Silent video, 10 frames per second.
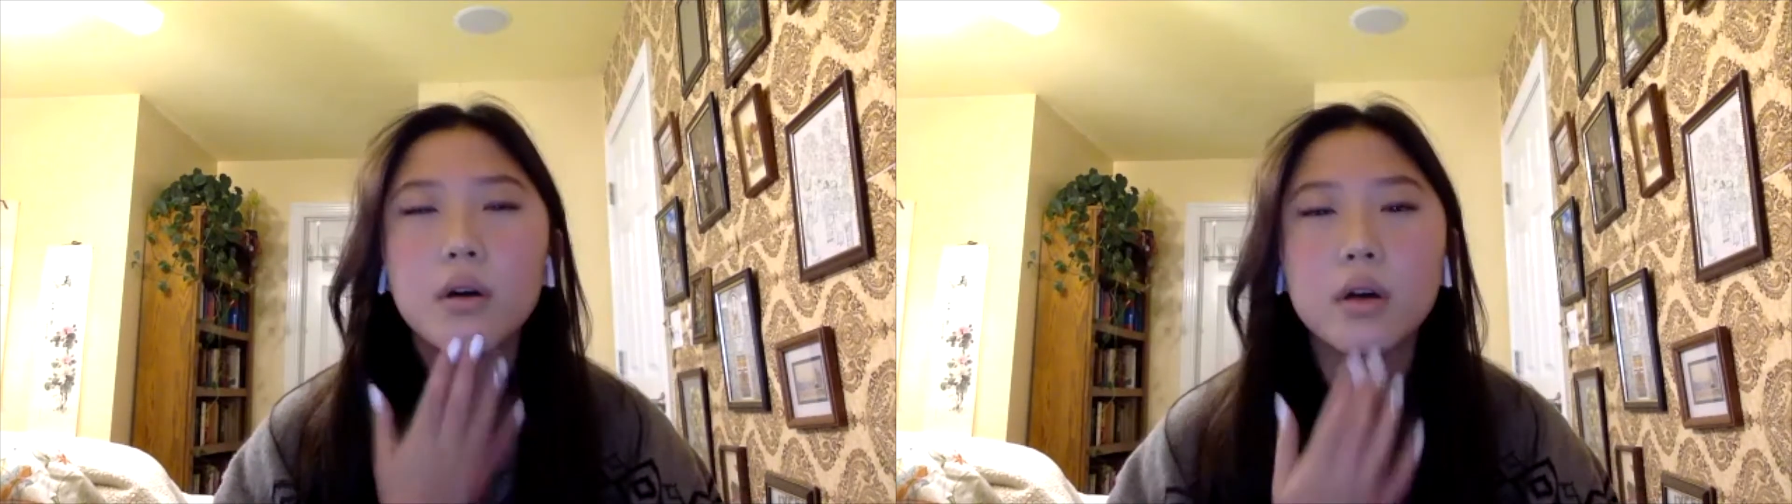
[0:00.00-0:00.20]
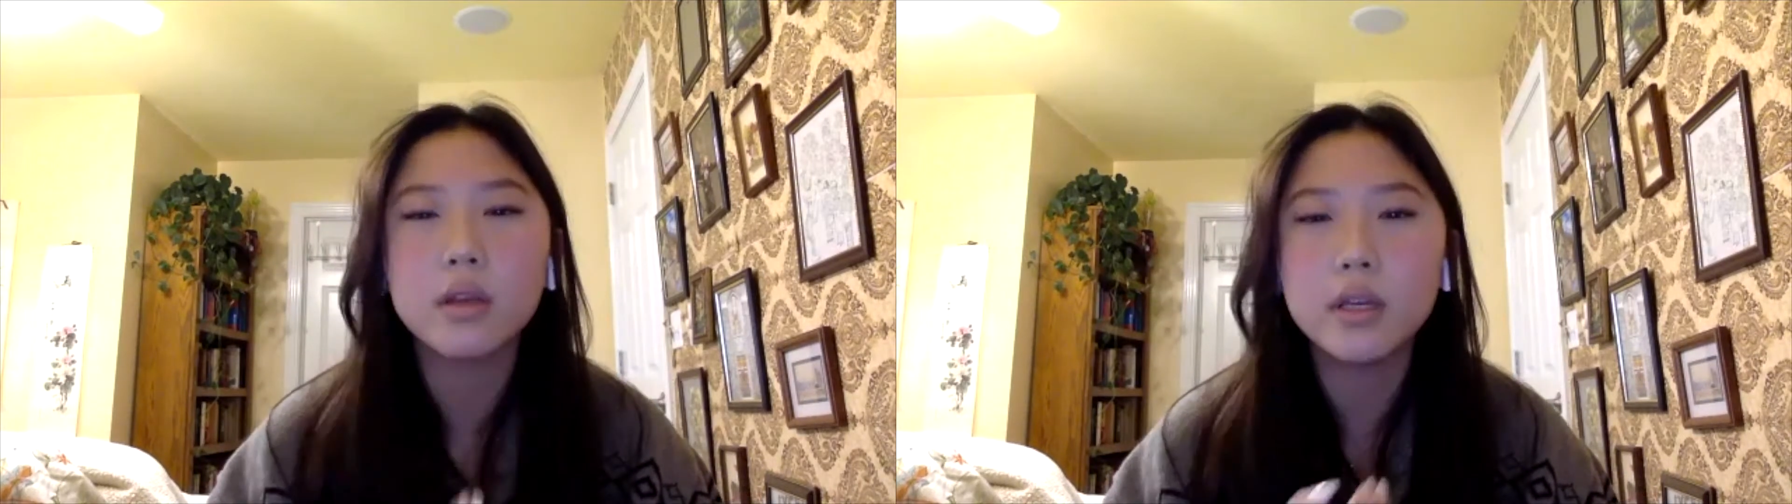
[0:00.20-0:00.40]

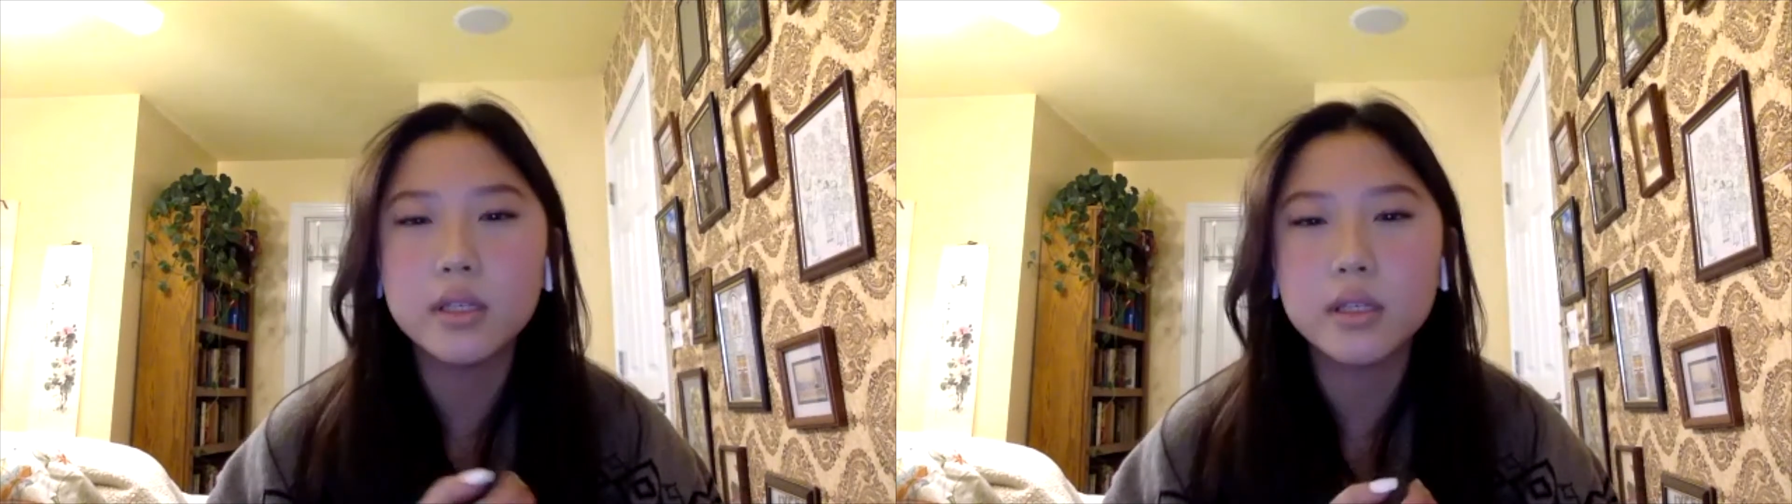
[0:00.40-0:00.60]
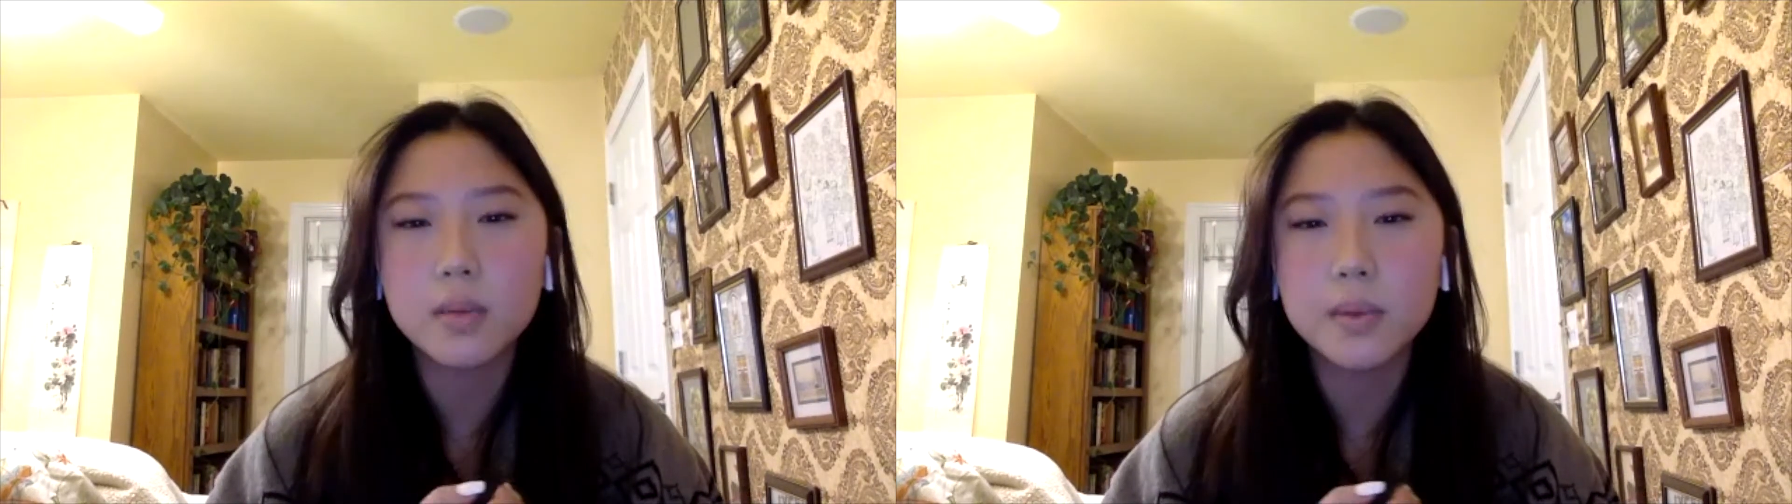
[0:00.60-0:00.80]
all the
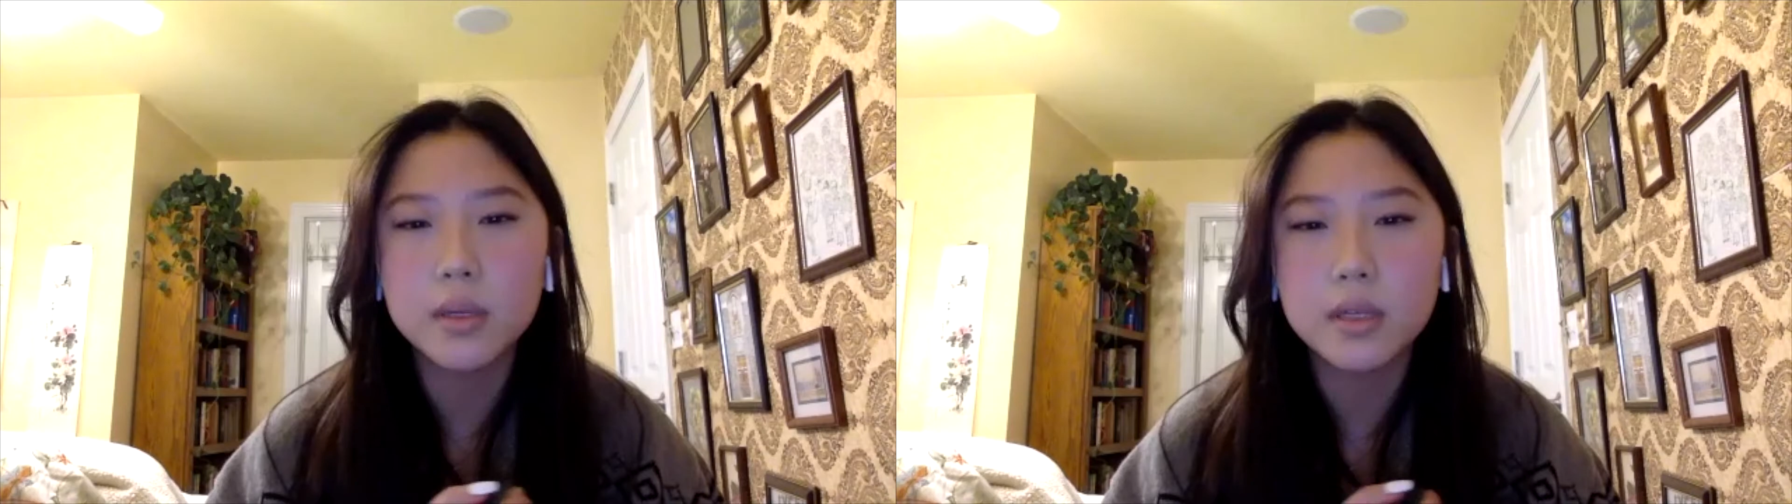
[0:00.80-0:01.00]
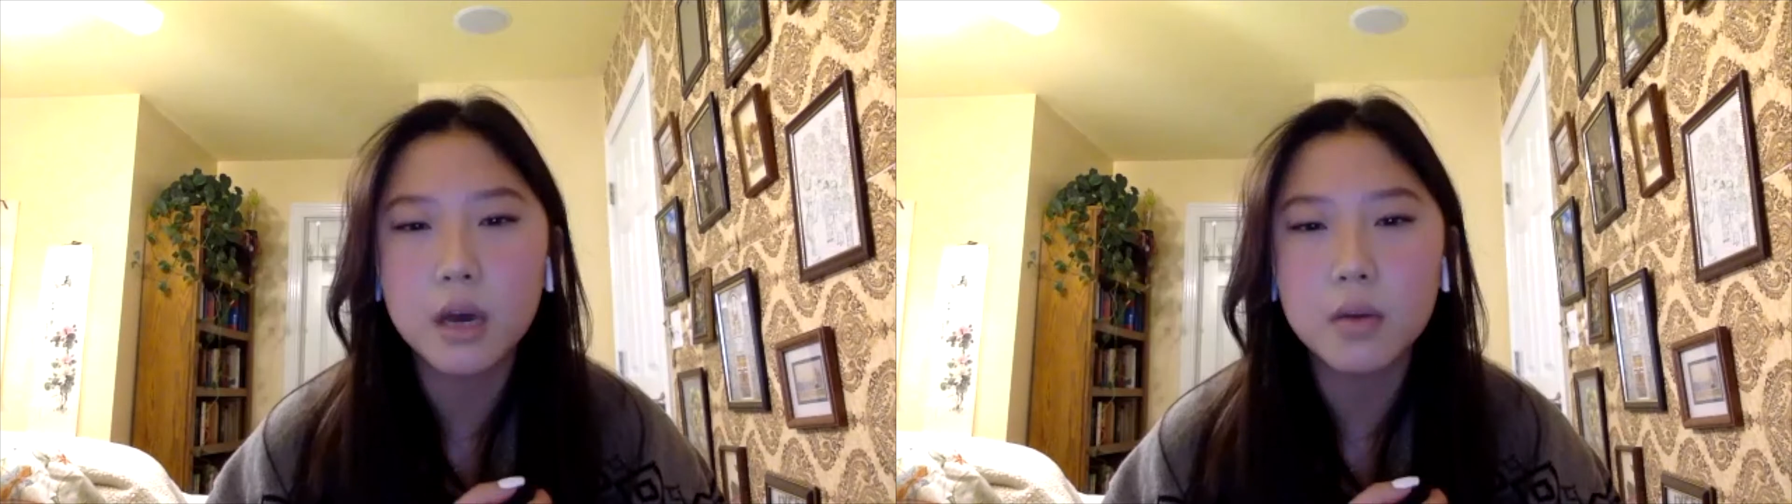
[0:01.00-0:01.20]
ECs I
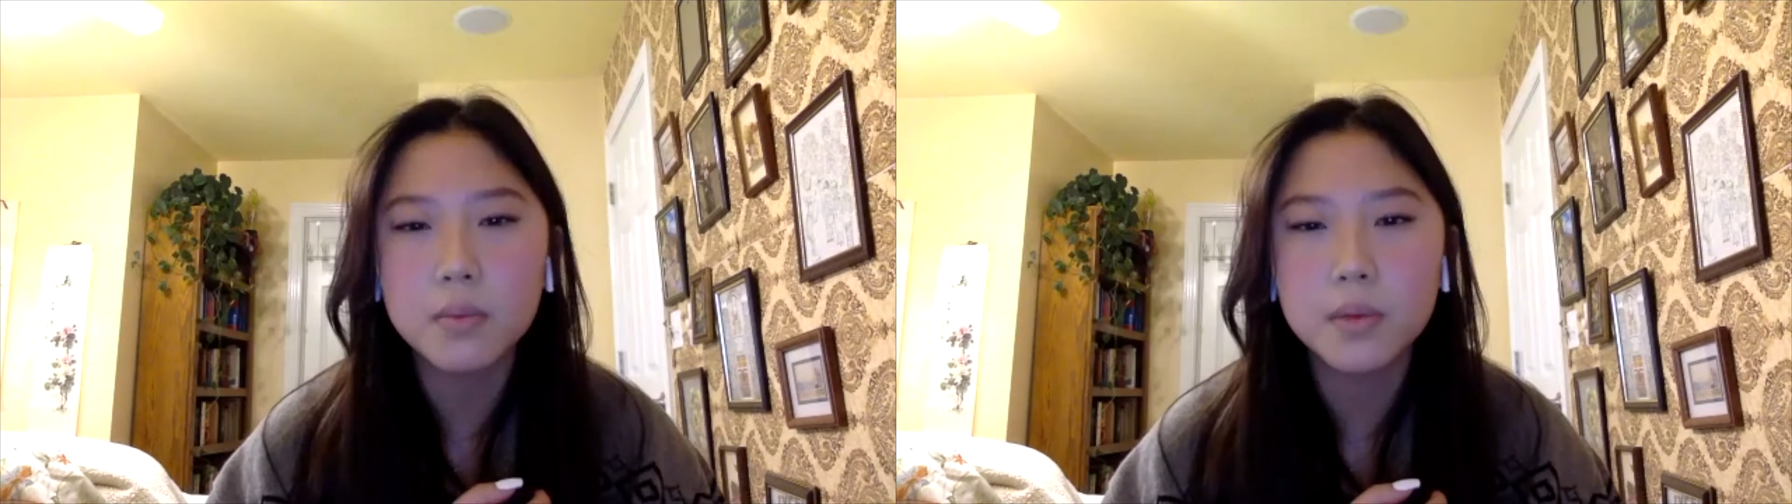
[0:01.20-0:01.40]
put down,